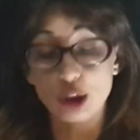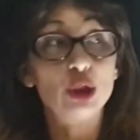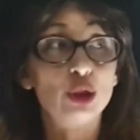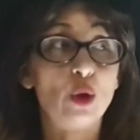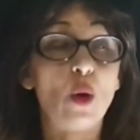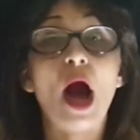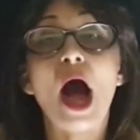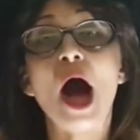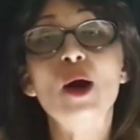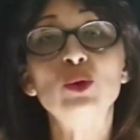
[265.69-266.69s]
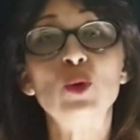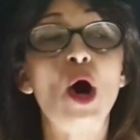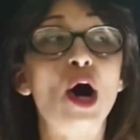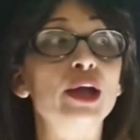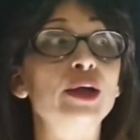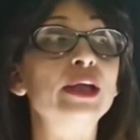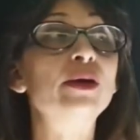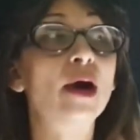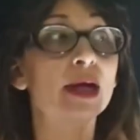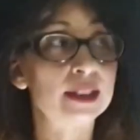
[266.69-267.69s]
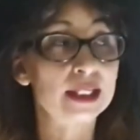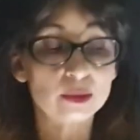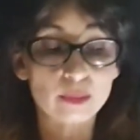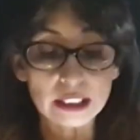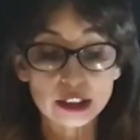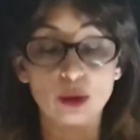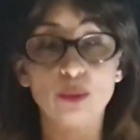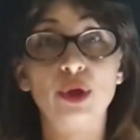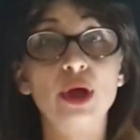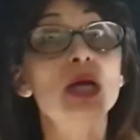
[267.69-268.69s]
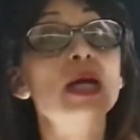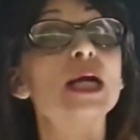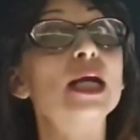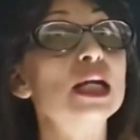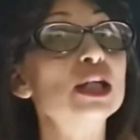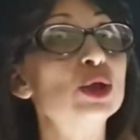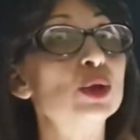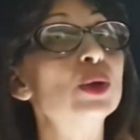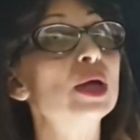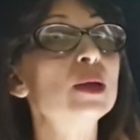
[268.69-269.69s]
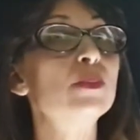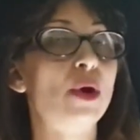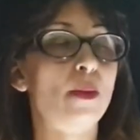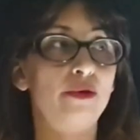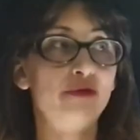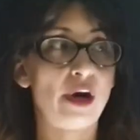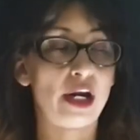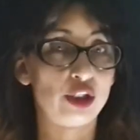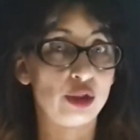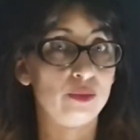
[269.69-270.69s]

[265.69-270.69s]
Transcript: So how do I rewrite this mixed number into improper fraction?